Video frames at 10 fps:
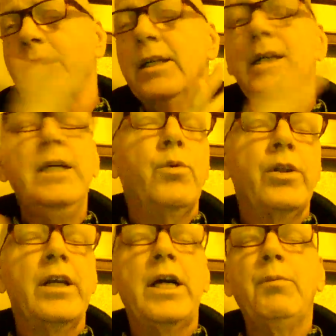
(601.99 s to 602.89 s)
and
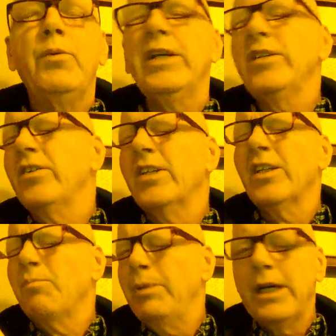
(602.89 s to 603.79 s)
then a couple weeks, he said,
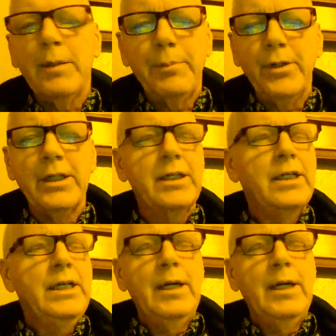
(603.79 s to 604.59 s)
pick a book.